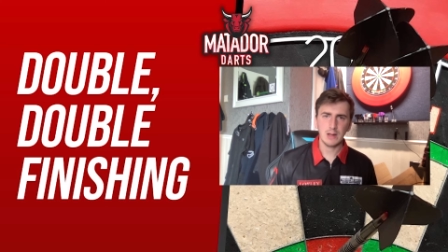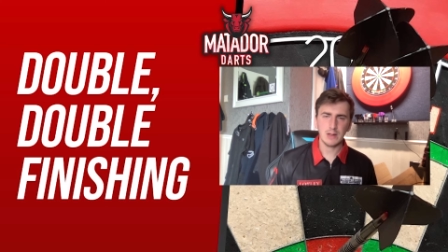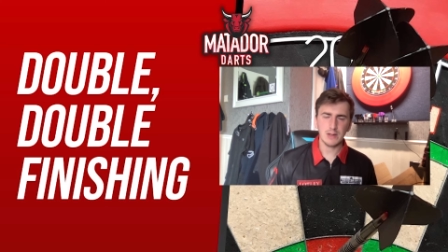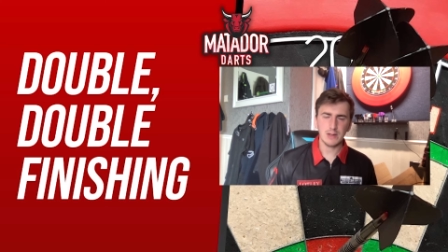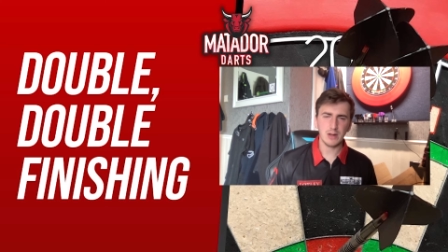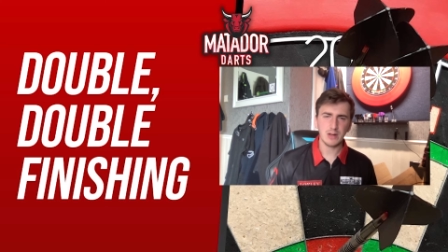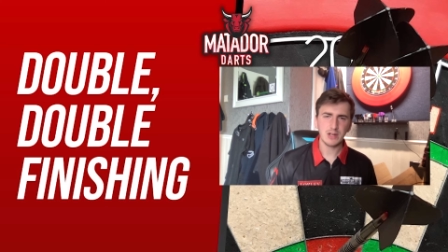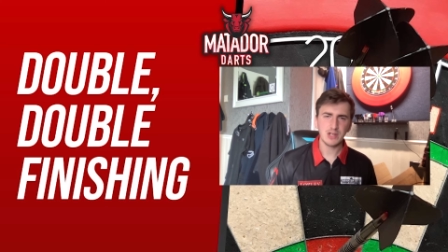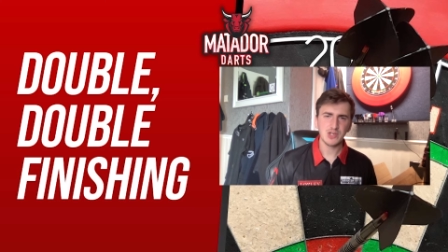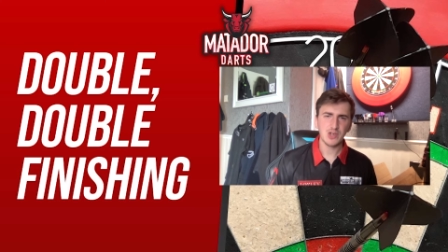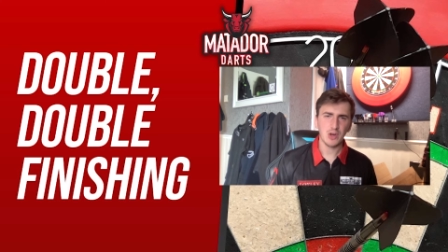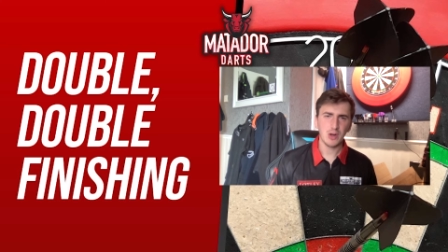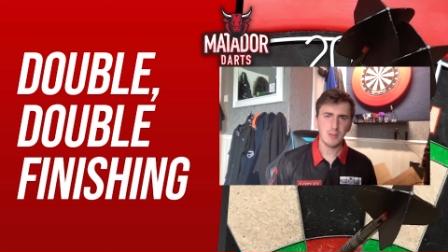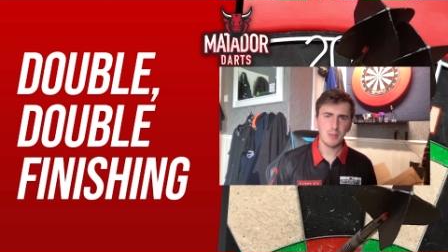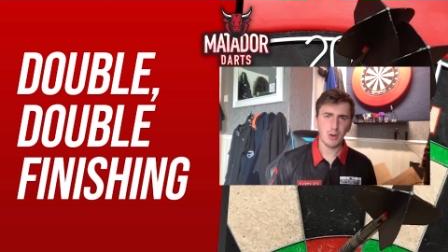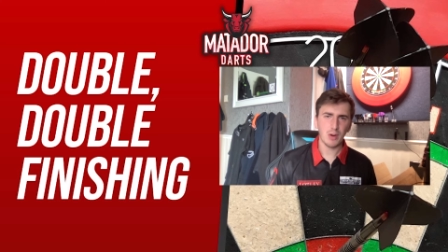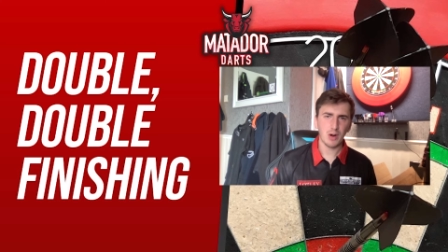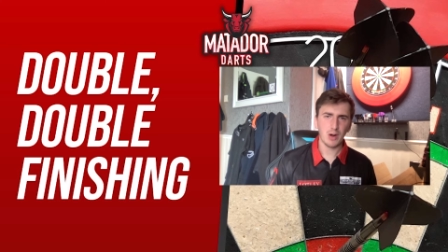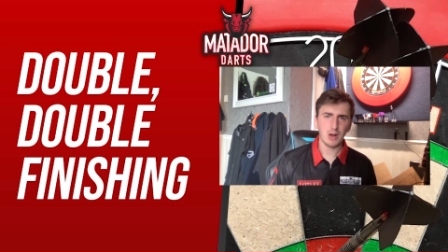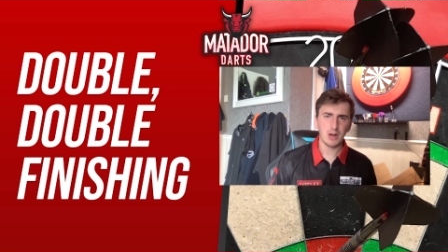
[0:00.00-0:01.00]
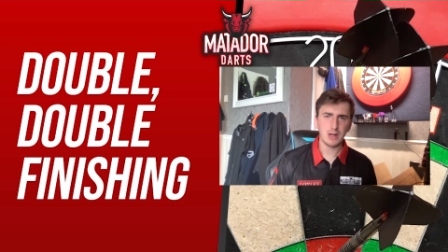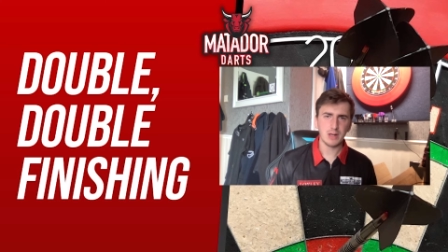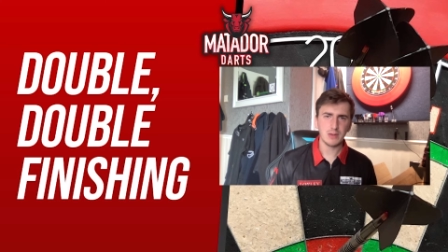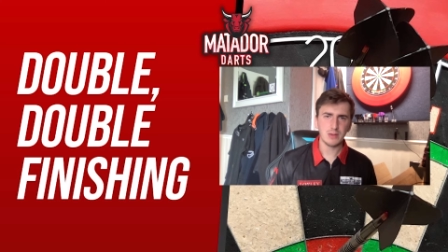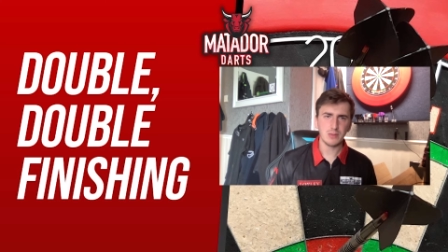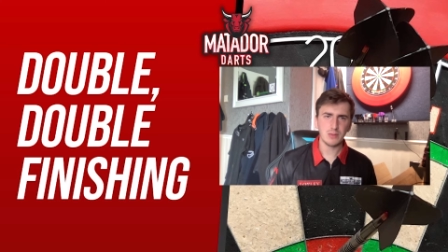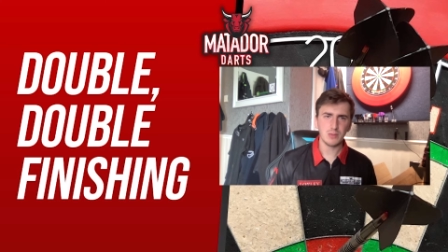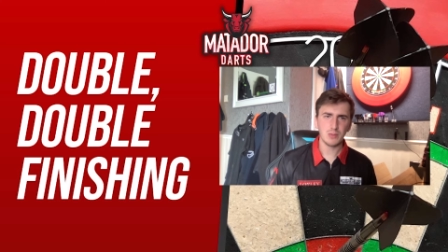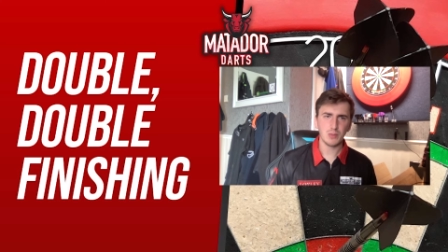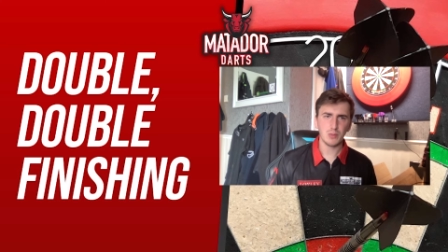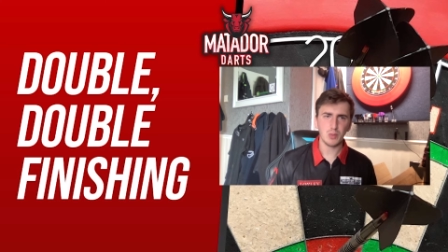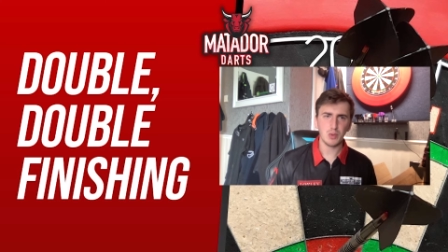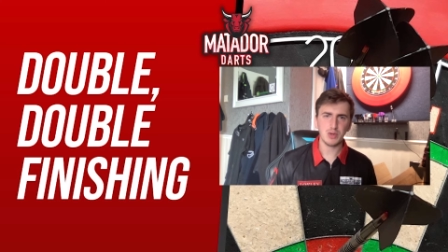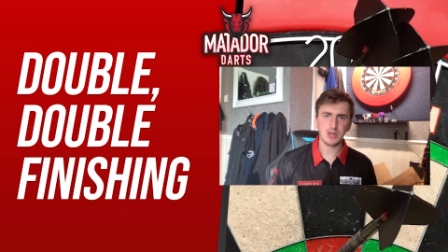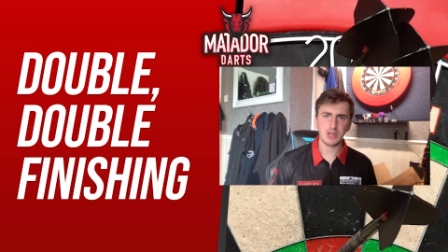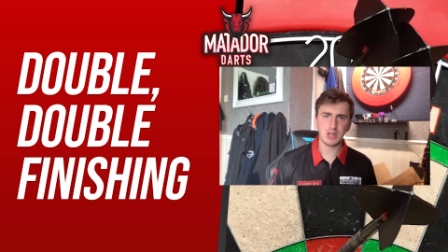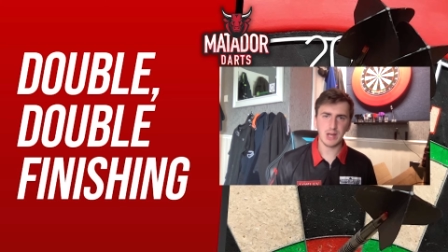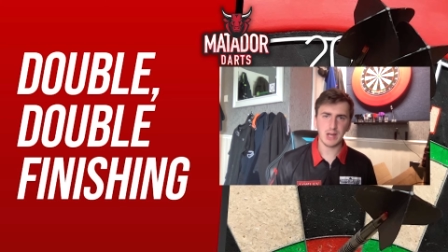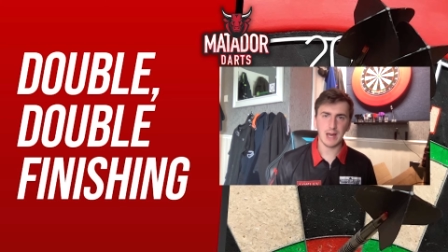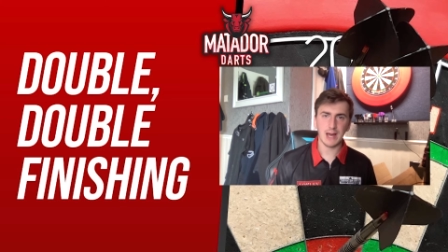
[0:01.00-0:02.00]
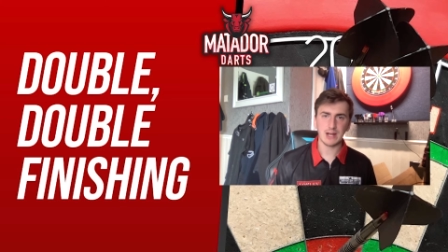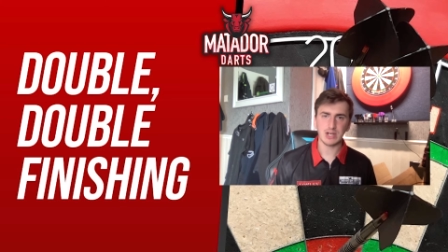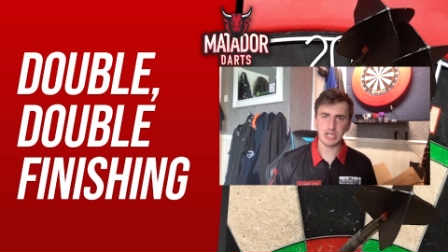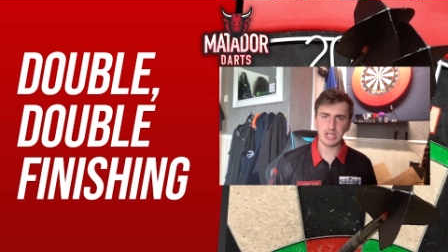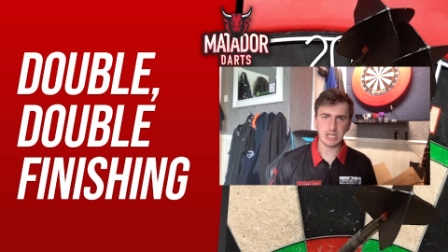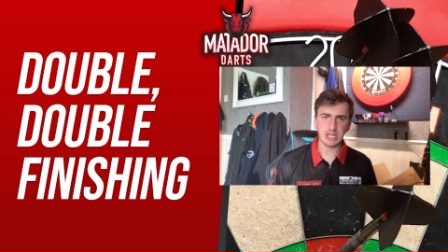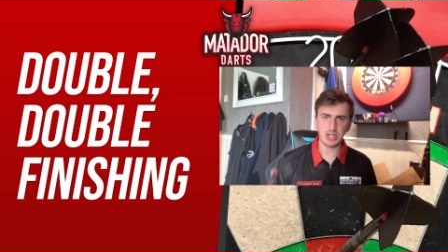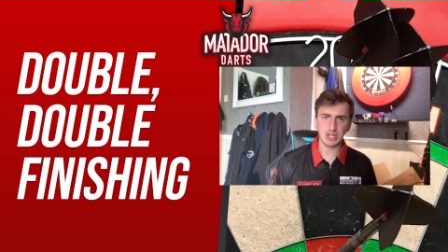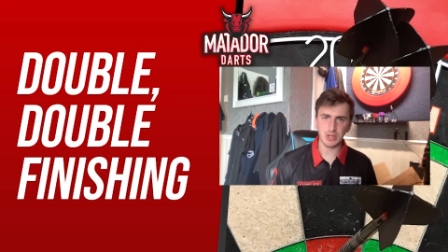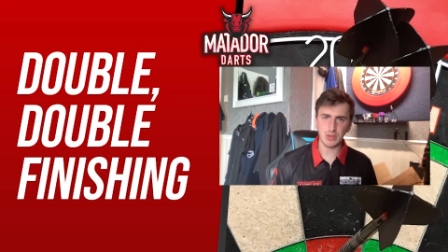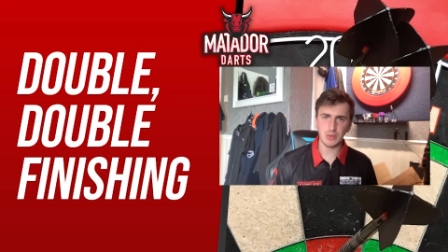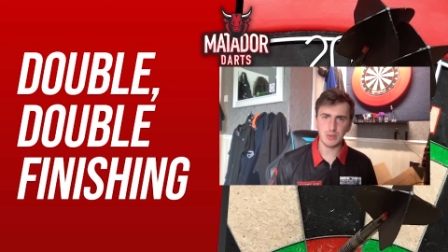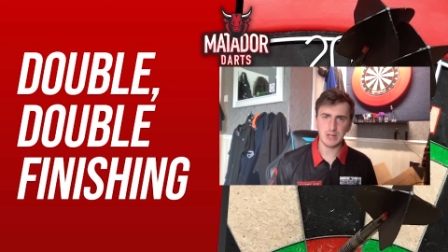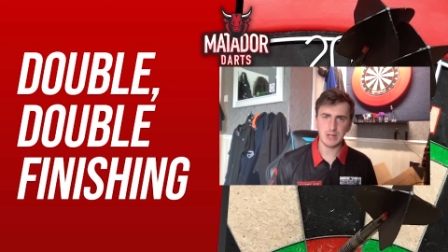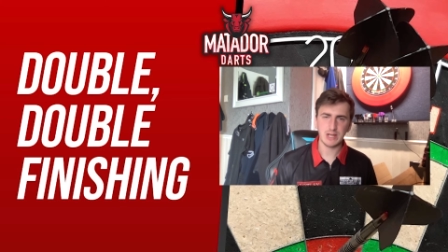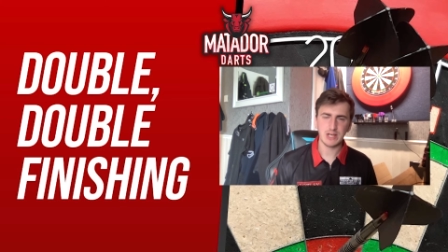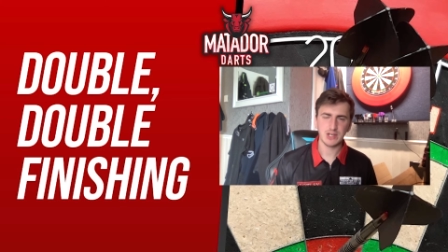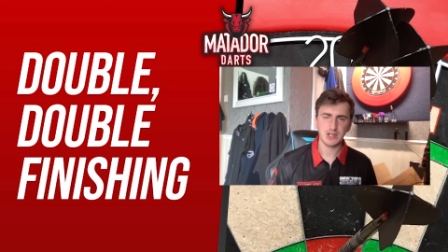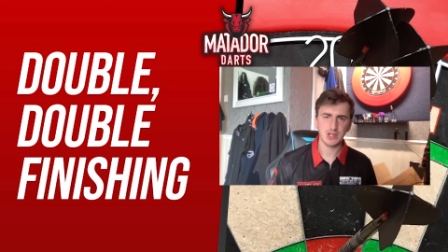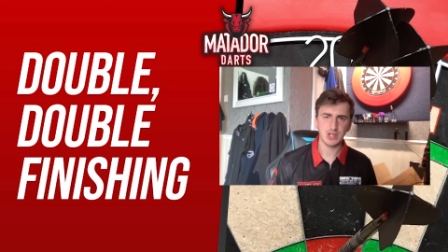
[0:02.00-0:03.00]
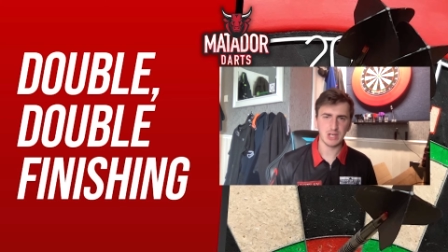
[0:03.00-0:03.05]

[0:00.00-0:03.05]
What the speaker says: The only time I would actually do this